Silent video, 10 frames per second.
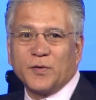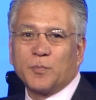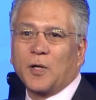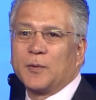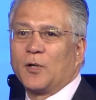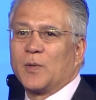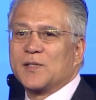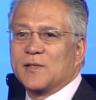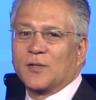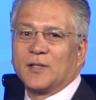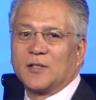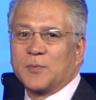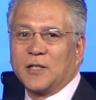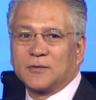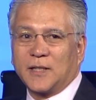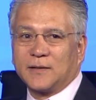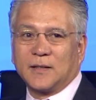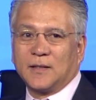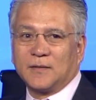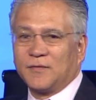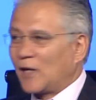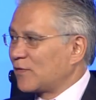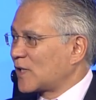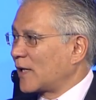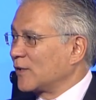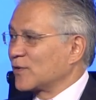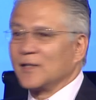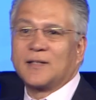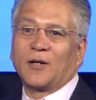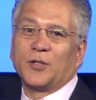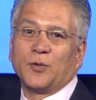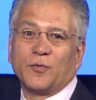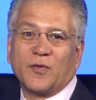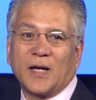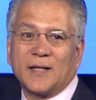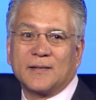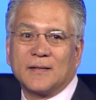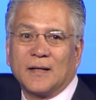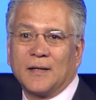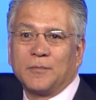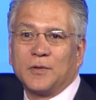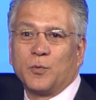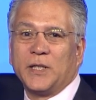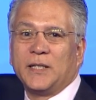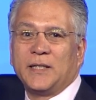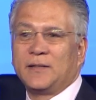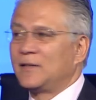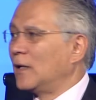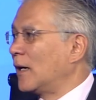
of you probably know what Cisco does, but I'll take 5 minutes to tell you that we